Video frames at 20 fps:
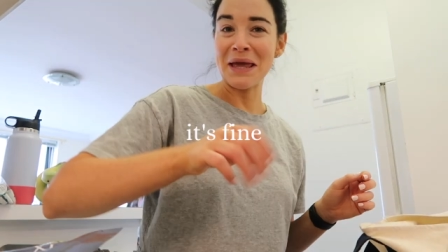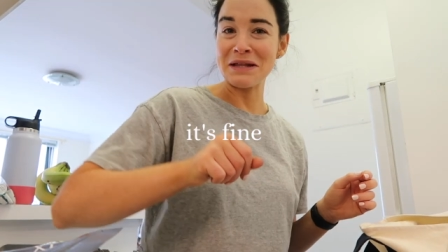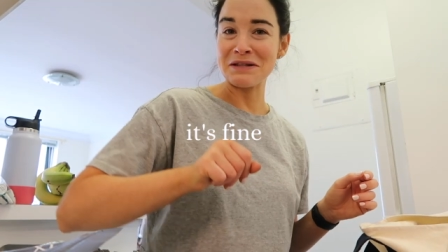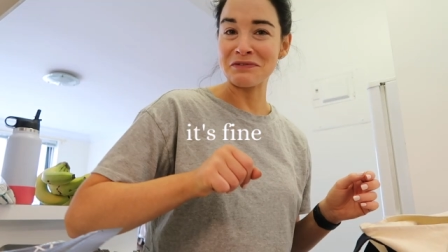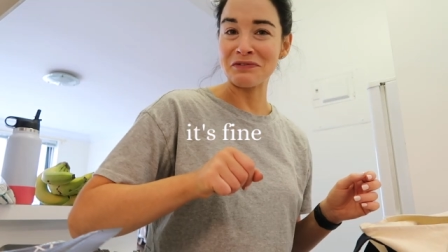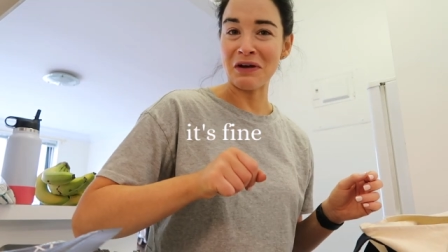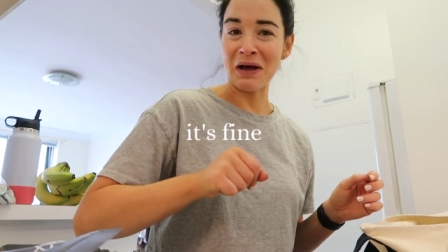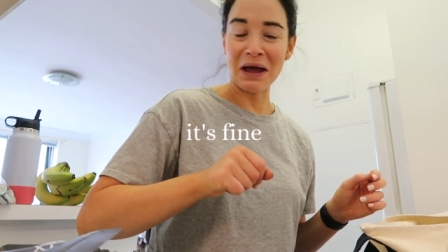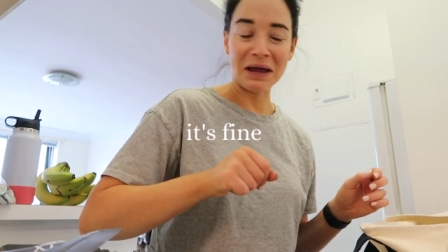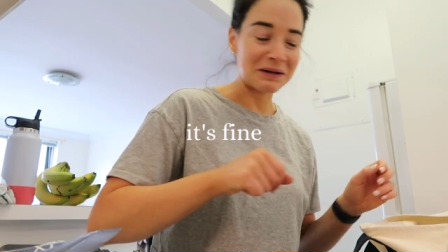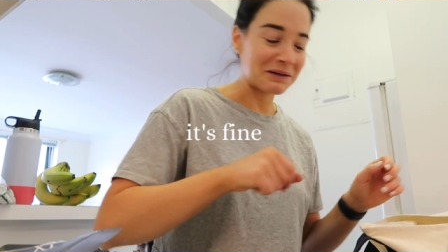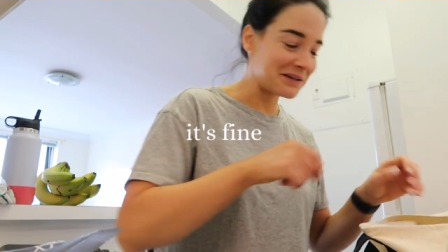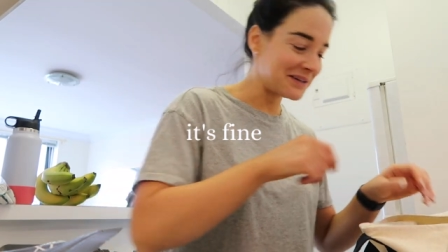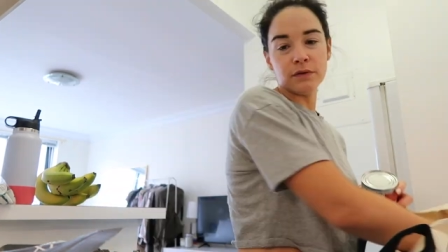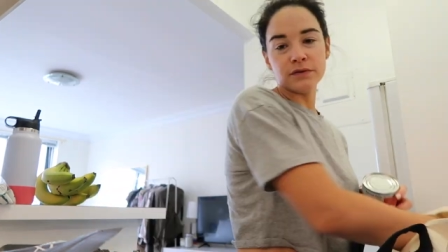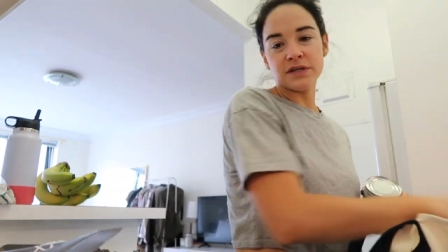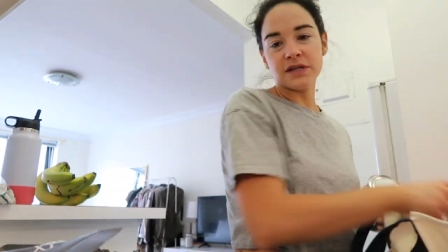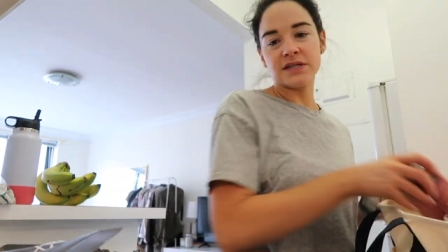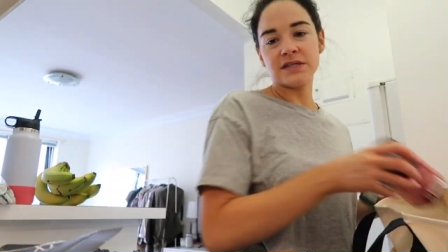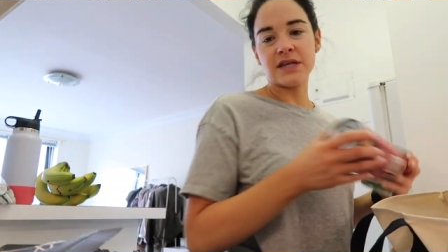it's fine.
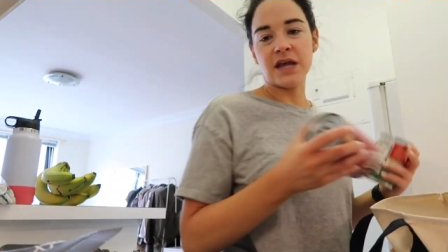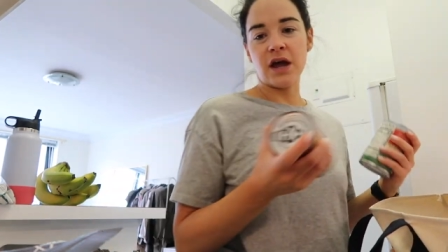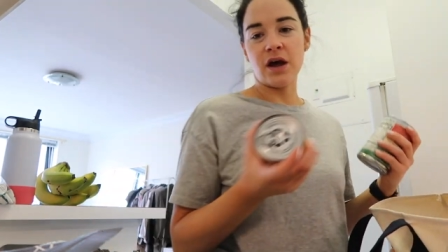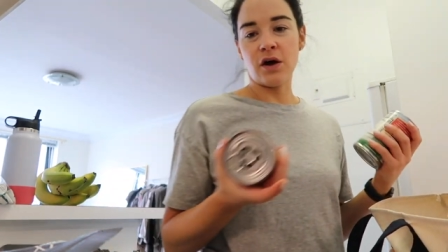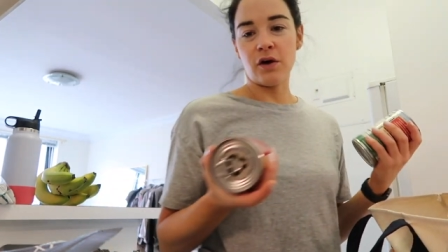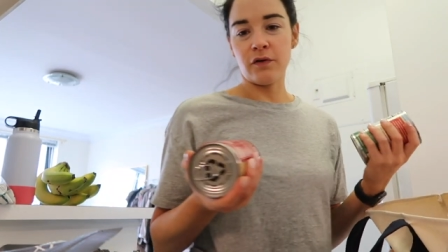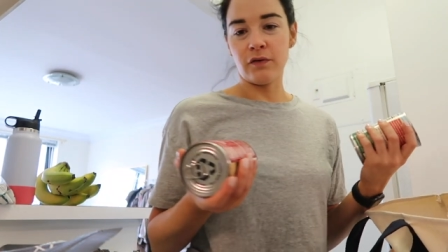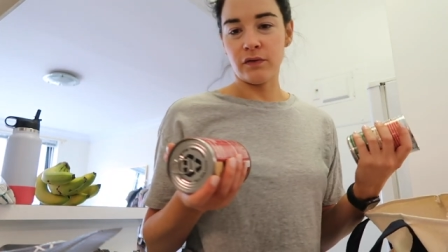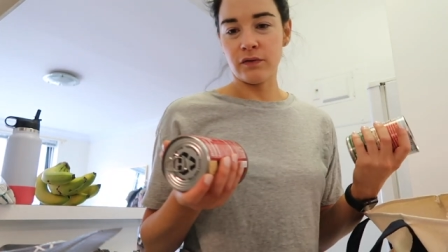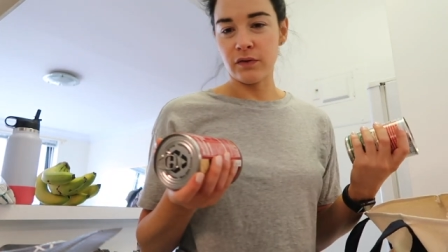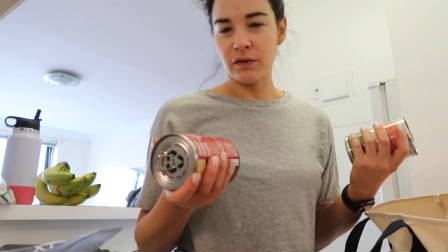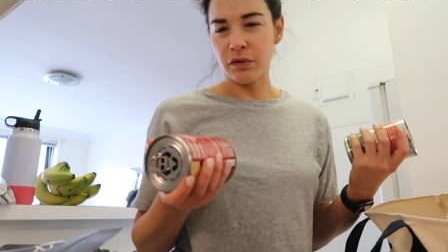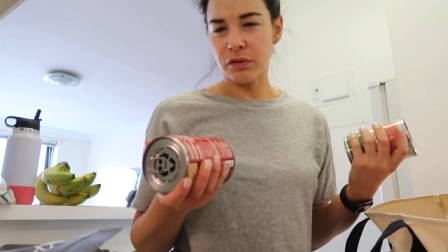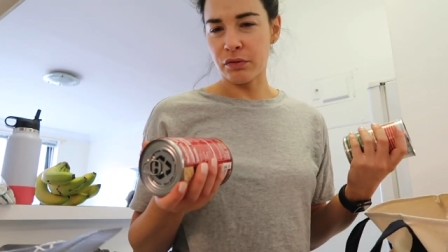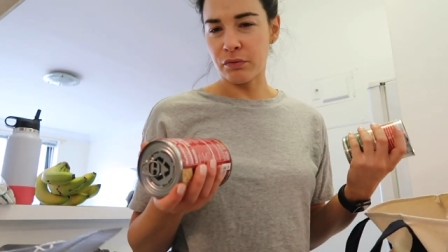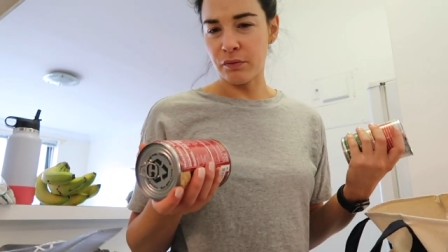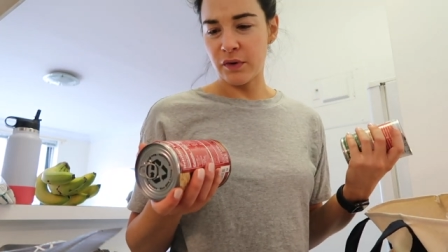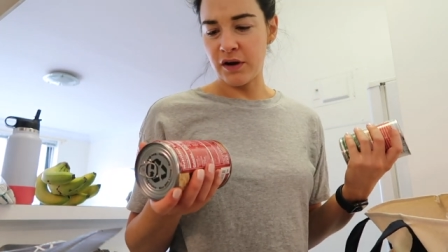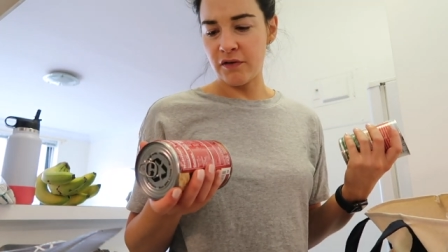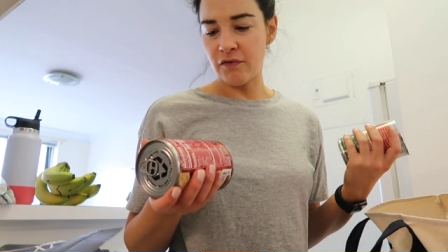It was a sale
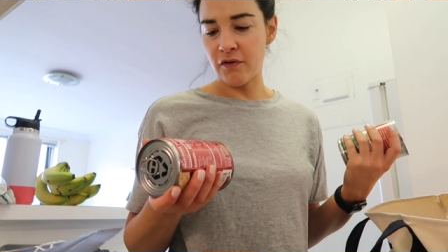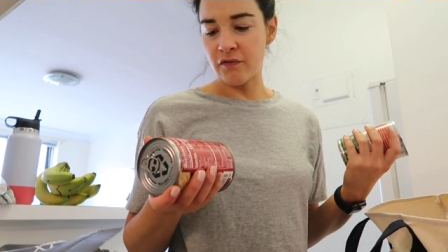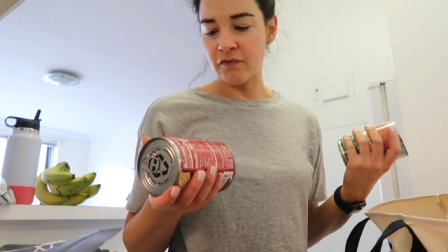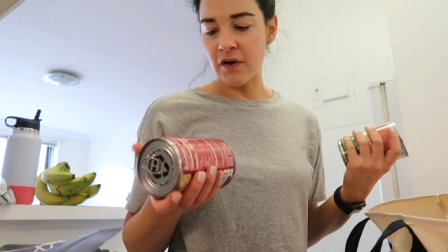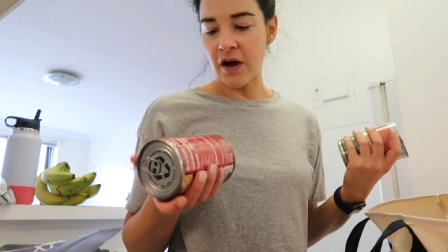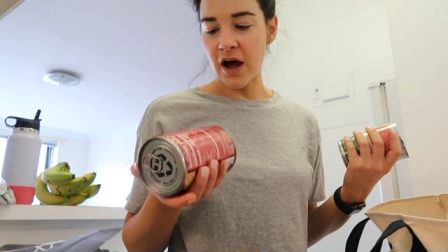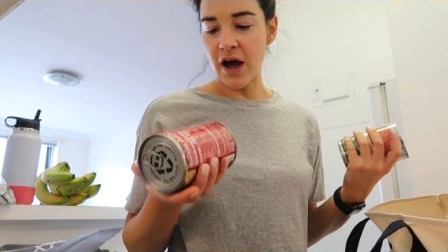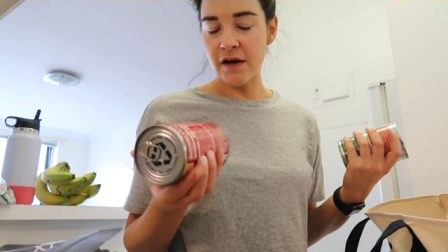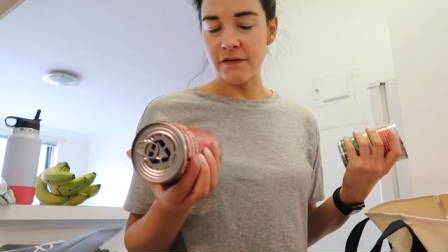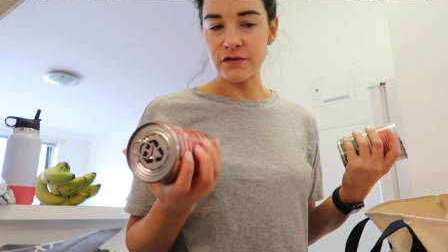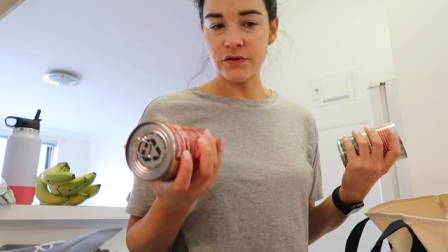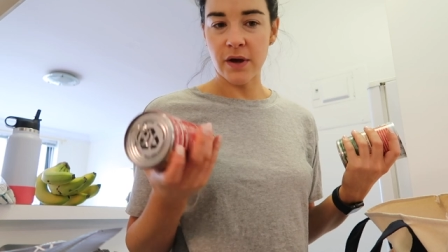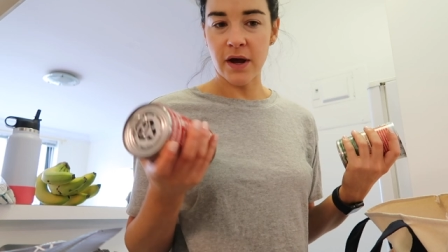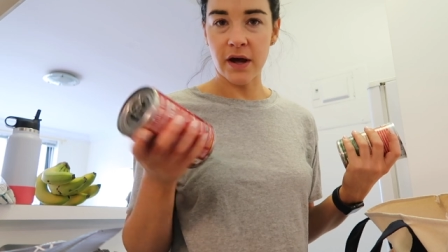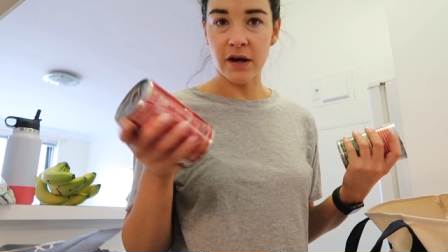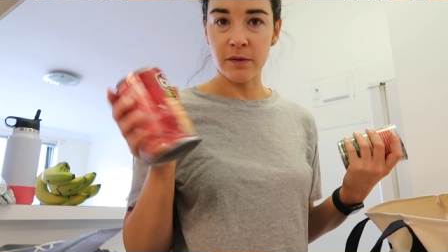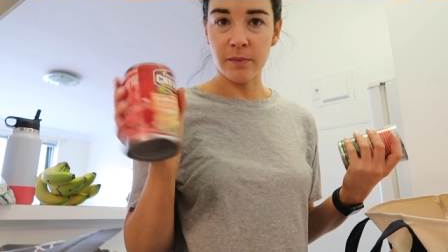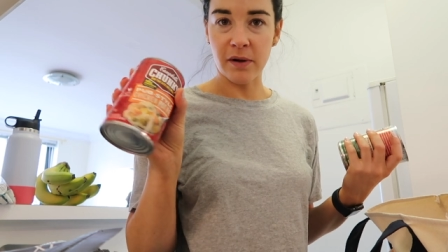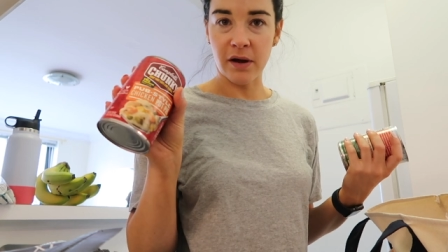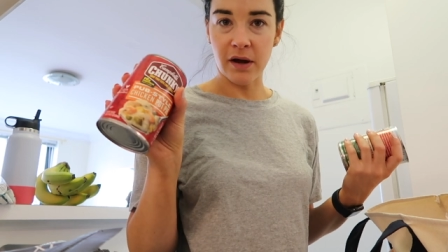three for five, so I
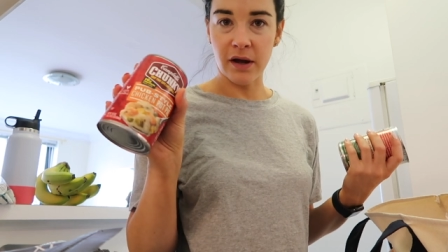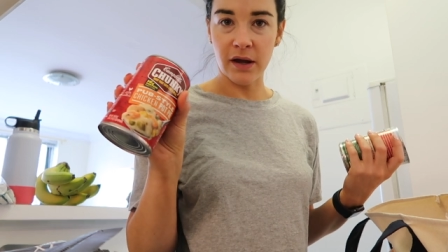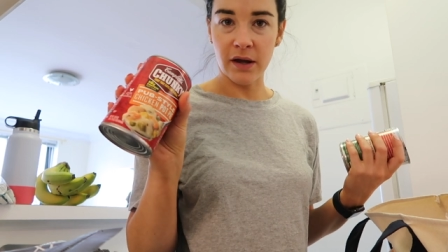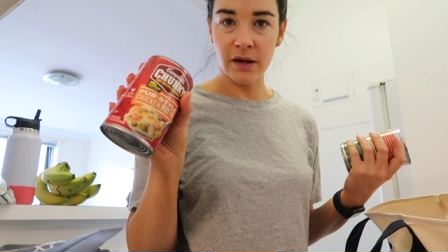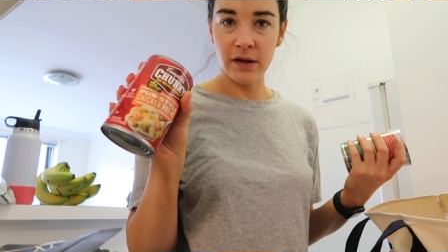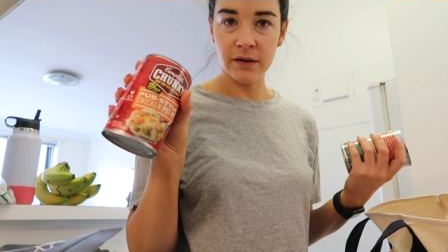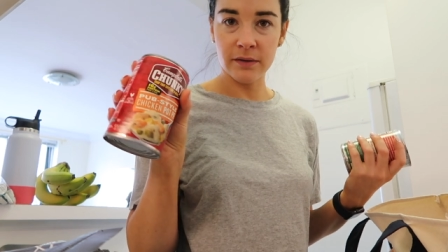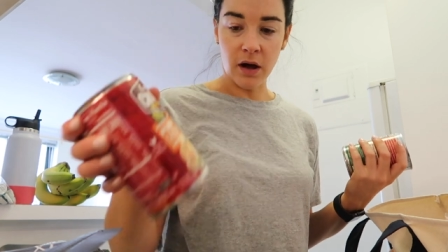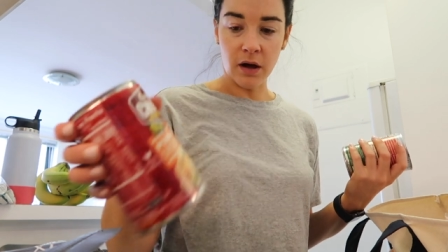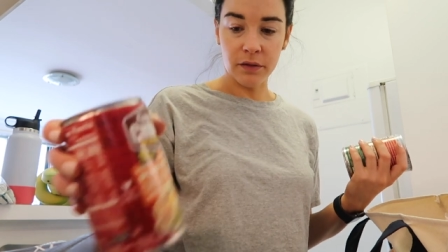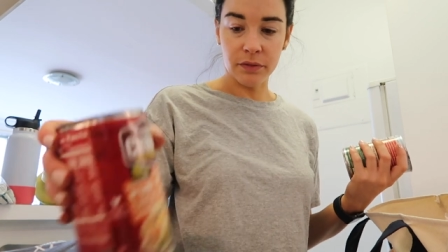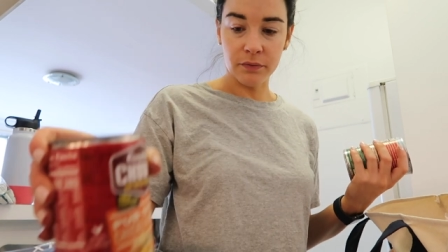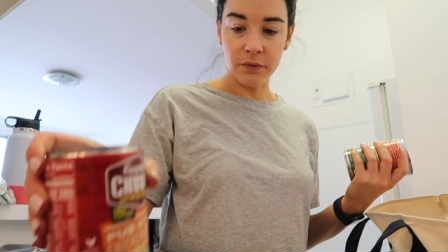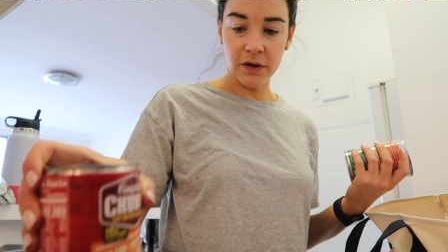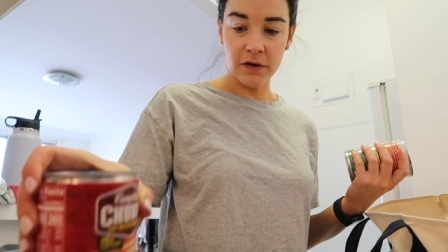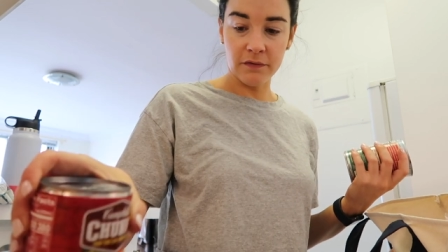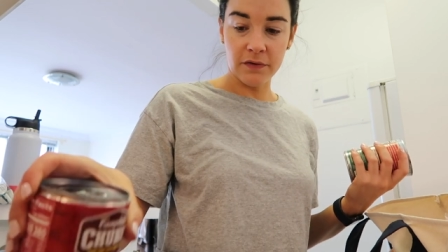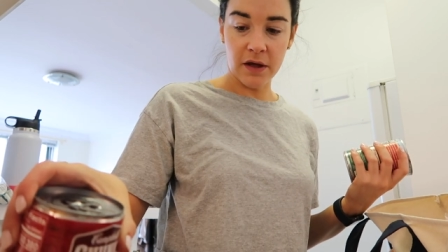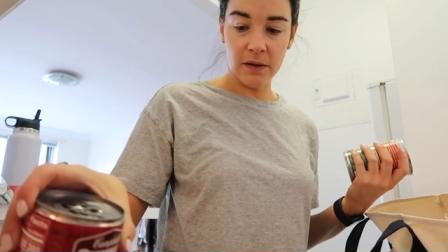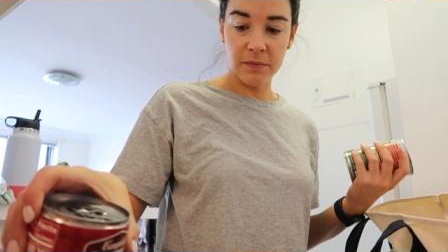had to buy uh,
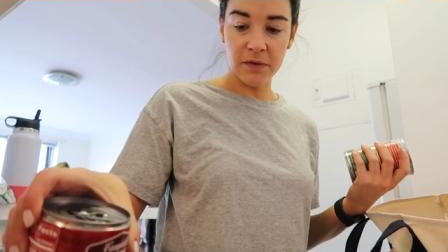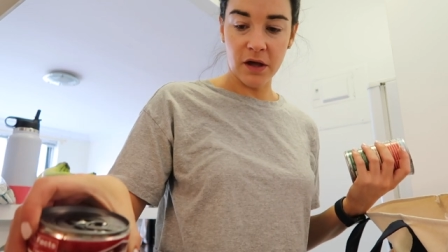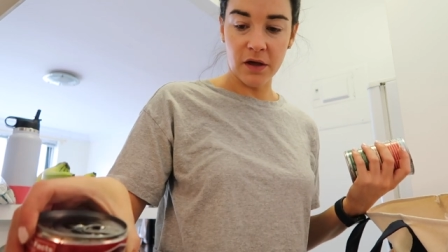three of them.